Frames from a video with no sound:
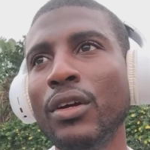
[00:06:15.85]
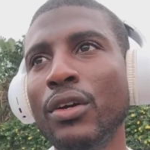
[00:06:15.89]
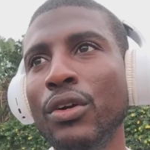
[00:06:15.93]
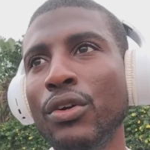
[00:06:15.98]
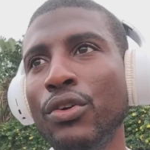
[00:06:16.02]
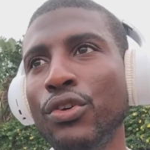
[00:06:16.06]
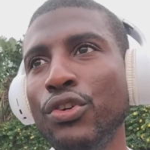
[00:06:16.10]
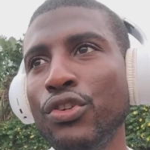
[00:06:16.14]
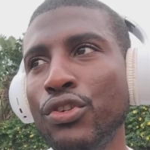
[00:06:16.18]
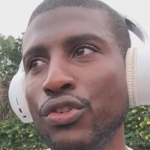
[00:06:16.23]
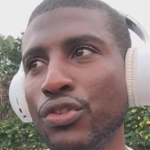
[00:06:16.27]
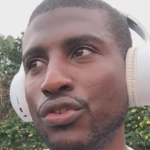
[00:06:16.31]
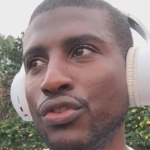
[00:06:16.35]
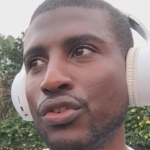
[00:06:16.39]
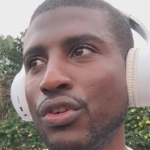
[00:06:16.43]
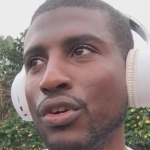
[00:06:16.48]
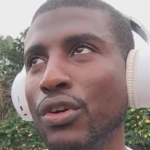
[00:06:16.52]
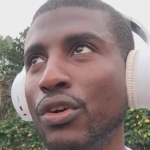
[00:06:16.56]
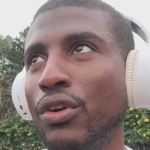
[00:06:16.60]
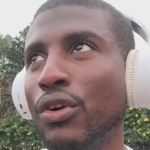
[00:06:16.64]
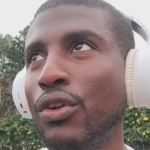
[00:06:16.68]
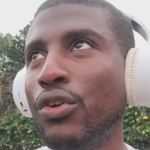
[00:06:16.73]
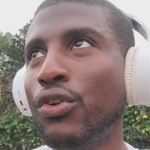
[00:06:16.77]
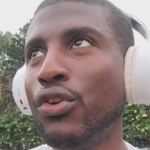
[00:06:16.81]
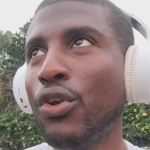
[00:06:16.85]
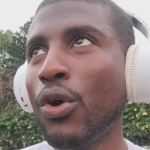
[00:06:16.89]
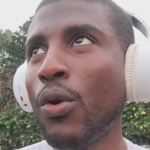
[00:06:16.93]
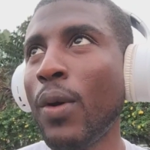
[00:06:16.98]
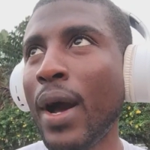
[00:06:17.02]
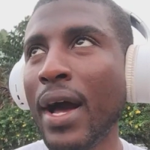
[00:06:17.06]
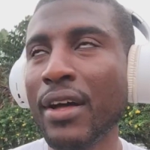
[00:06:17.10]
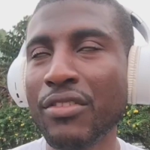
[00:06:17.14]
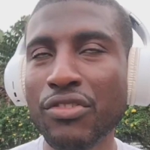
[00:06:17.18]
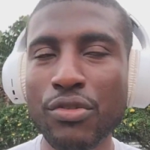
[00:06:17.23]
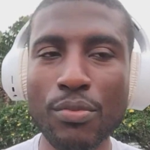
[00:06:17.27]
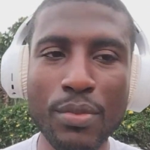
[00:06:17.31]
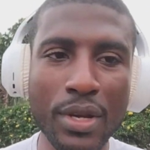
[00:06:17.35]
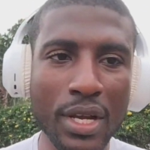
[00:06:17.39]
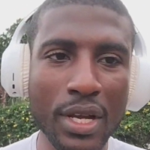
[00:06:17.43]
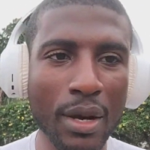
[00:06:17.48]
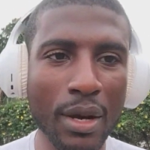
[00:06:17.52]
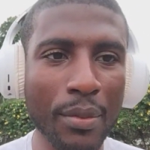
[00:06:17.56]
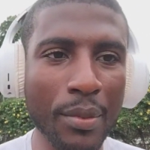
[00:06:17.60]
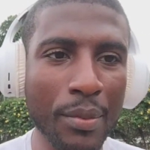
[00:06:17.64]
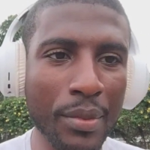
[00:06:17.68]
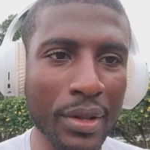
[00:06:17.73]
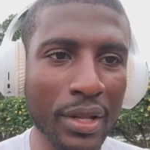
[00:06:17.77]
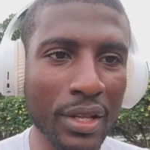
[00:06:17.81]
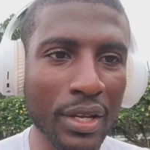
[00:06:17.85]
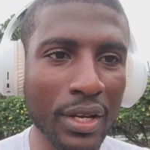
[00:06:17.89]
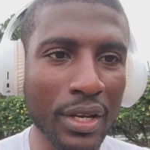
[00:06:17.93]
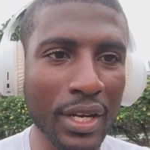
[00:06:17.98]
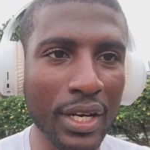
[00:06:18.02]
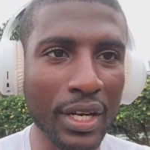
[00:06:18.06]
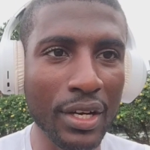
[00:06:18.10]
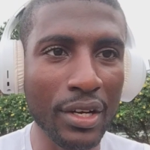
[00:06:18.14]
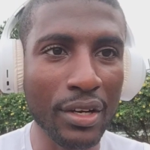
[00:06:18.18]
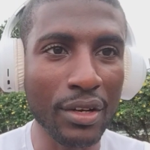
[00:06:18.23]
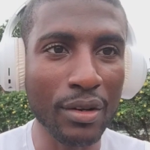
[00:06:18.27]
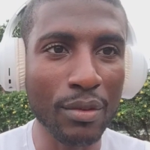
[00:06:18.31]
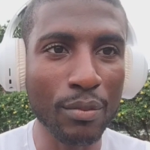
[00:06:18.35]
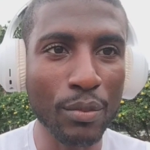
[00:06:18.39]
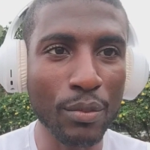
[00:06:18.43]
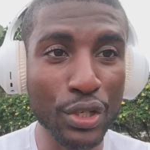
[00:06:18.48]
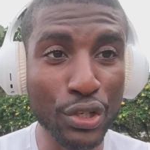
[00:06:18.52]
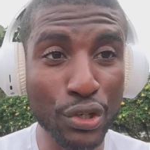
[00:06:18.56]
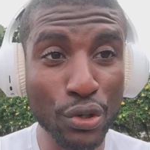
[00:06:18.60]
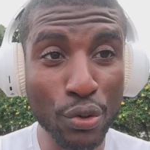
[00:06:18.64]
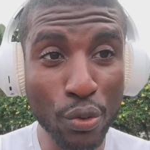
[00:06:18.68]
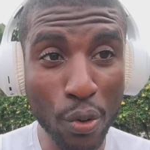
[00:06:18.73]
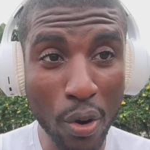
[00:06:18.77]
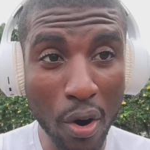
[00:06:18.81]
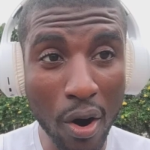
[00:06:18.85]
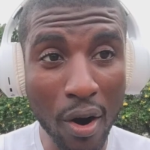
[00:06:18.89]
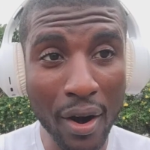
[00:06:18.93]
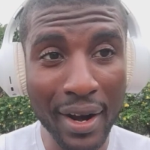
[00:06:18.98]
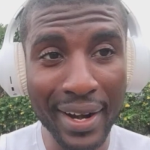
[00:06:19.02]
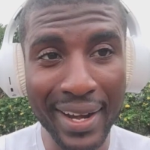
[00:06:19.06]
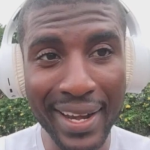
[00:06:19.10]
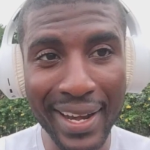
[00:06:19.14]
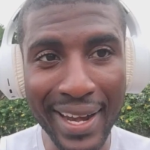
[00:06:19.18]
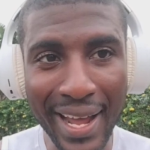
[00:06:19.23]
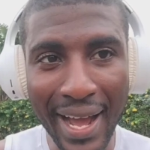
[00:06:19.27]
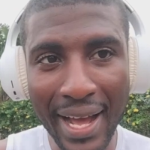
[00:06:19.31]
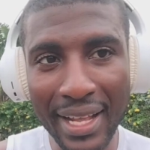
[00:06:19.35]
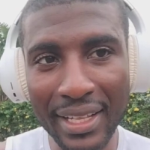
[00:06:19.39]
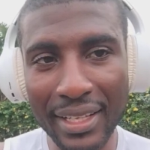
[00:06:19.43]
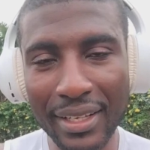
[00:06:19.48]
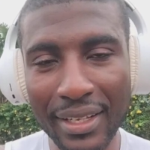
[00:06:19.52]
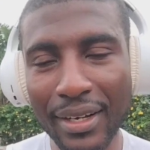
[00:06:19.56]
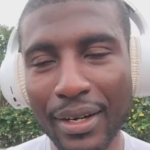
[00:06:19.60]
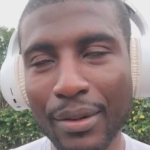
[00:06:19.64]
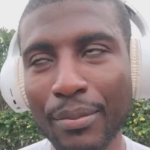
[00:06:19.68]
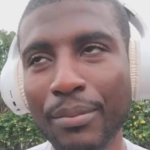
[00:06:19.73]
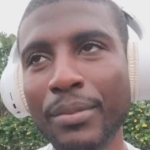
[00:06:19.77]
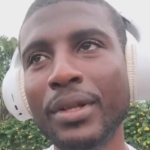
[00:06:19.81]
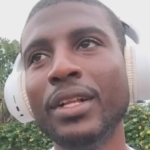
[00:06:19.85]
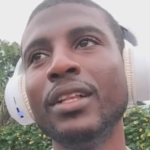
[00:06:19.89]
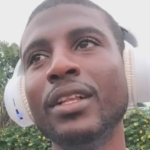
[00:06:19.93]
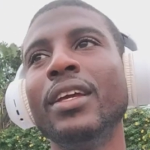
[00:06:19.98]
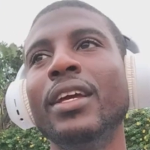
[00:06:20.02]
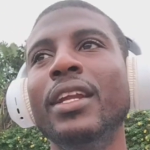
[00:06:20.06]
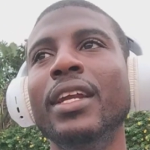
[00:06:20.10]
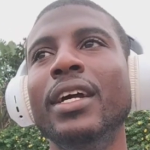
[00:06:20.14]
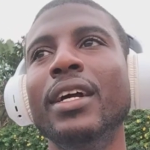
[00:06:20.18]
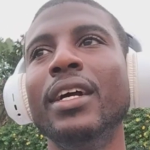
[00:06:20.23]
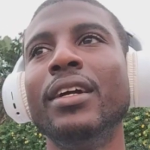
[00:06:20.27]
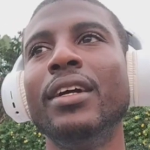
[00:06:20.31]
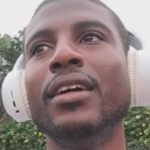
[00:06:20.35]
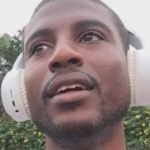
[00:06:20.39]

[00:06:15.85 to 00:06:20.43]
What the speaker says: You just know how to become a millionaire, but you are not a millionaire.